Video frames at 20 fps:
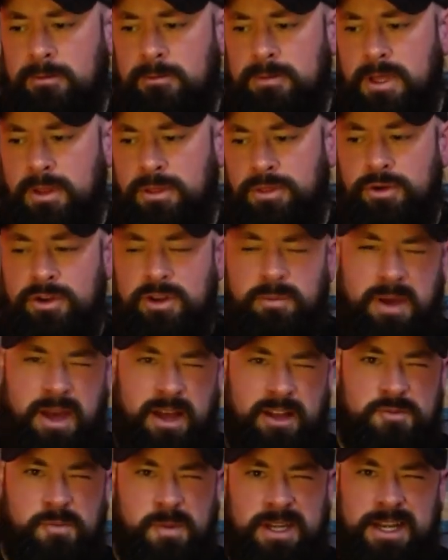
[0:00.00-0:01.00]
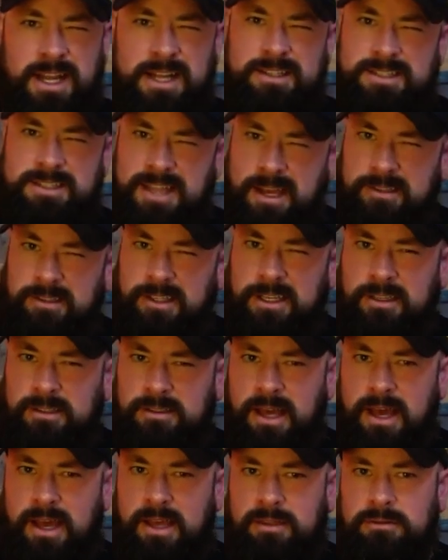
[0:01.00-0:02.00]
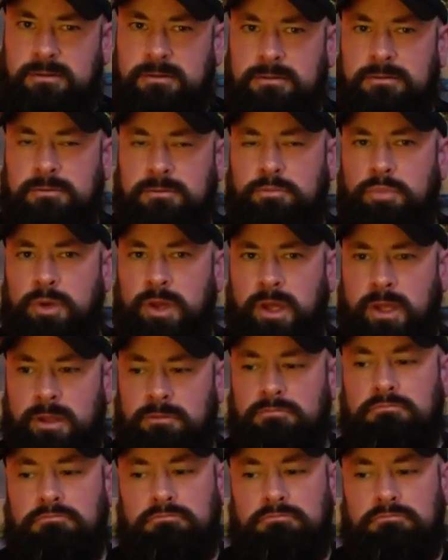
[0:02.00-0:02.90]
Now, 30 pounds might not sound like a lot, but